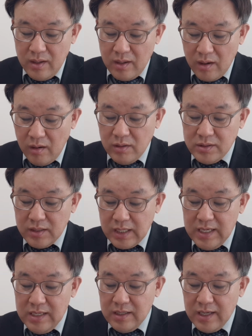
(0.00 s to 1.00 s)

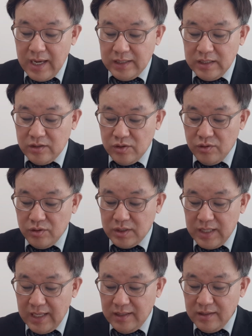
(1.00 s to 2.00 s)
earthly attitude
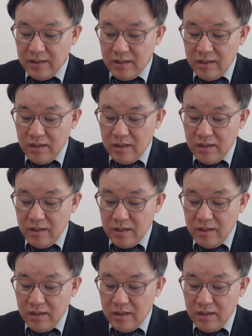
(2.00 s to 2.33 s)
that